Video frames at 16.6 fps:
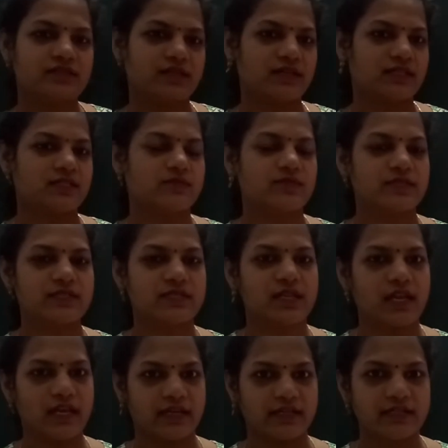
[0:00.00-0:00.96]

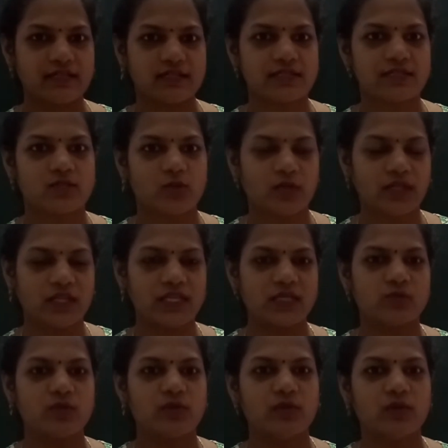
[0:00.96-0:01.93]
transversal lines. So in
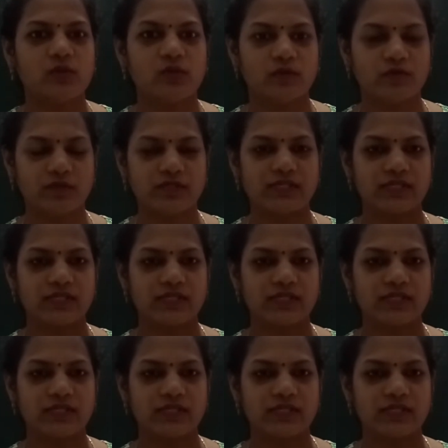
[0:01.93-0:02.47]
this video we will